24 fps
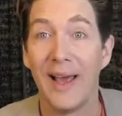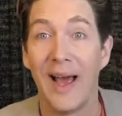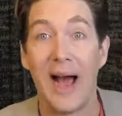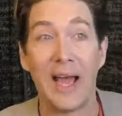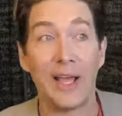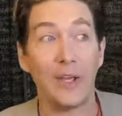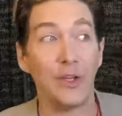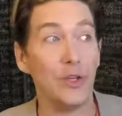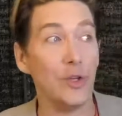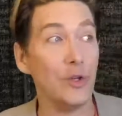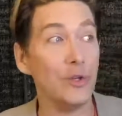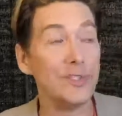
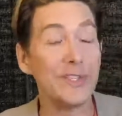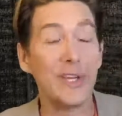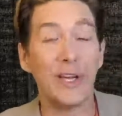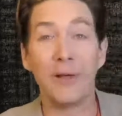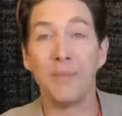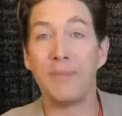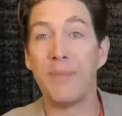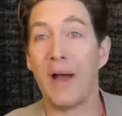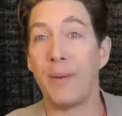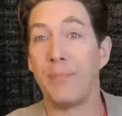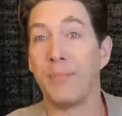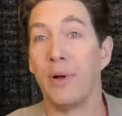I use it
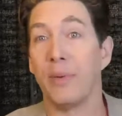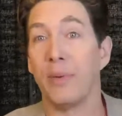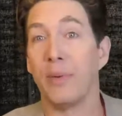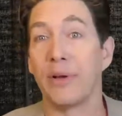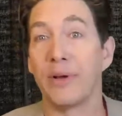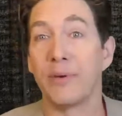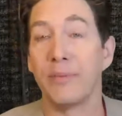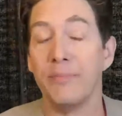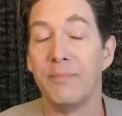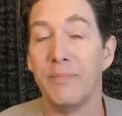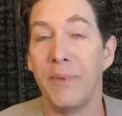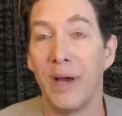in my
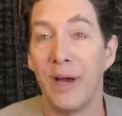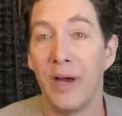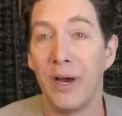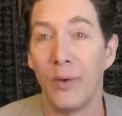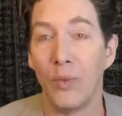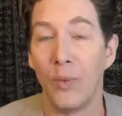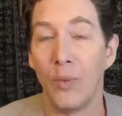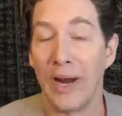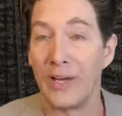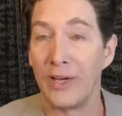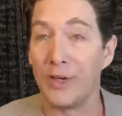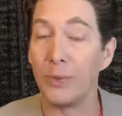public,
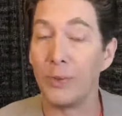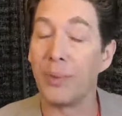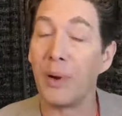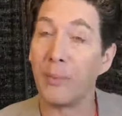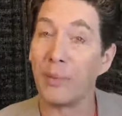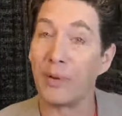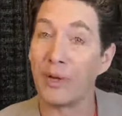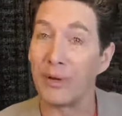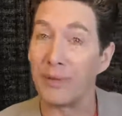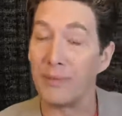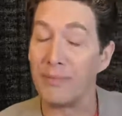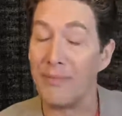when I do
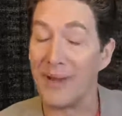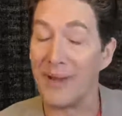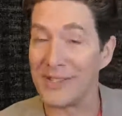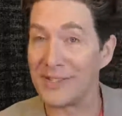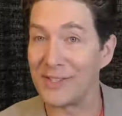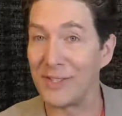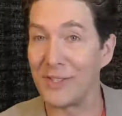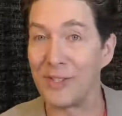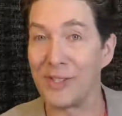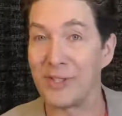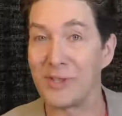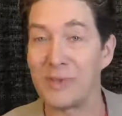public
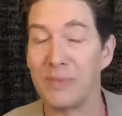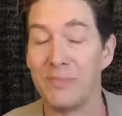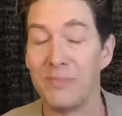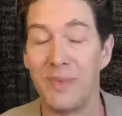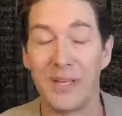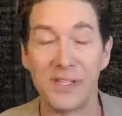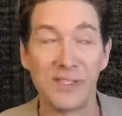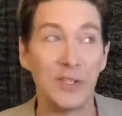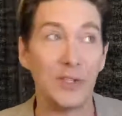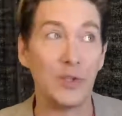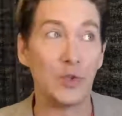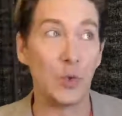
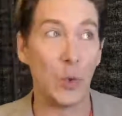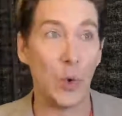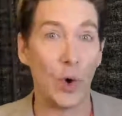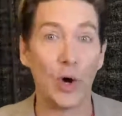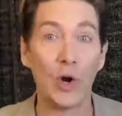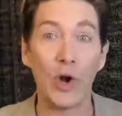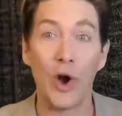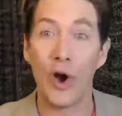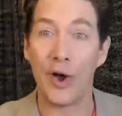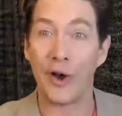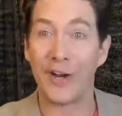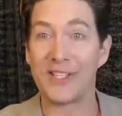message
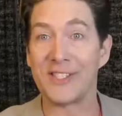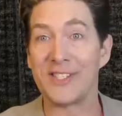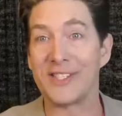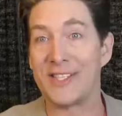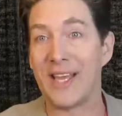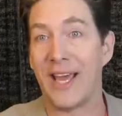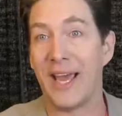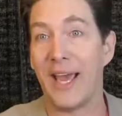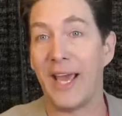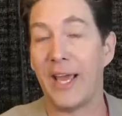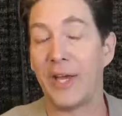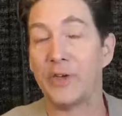work on a
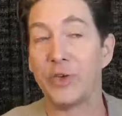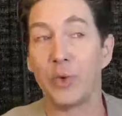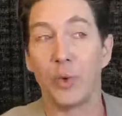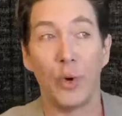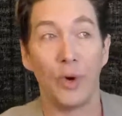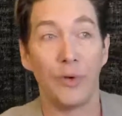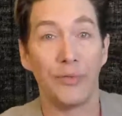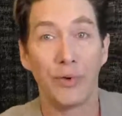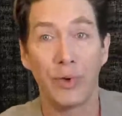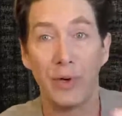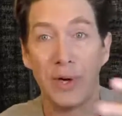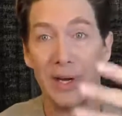stage or
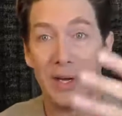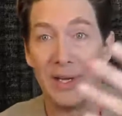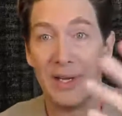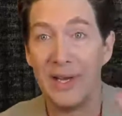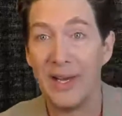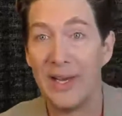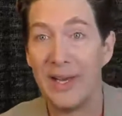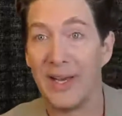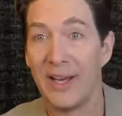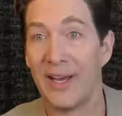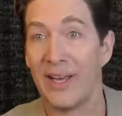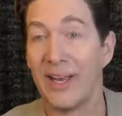over
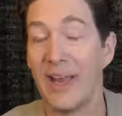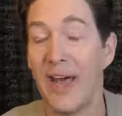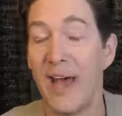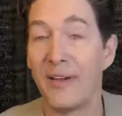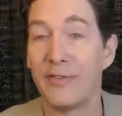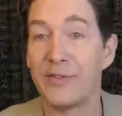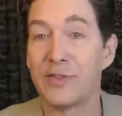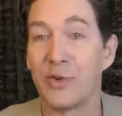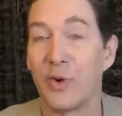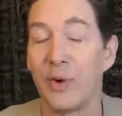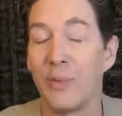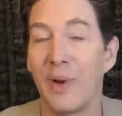a
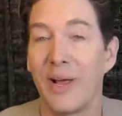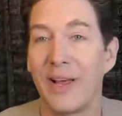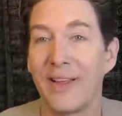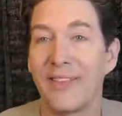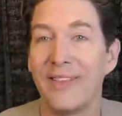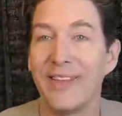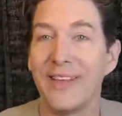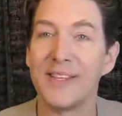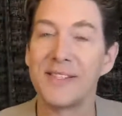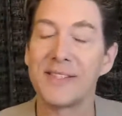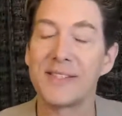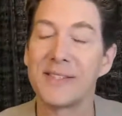live stream like
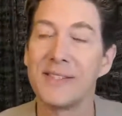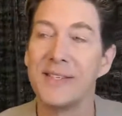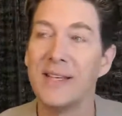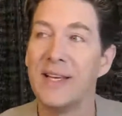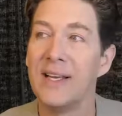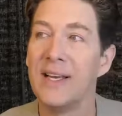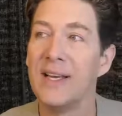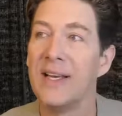this,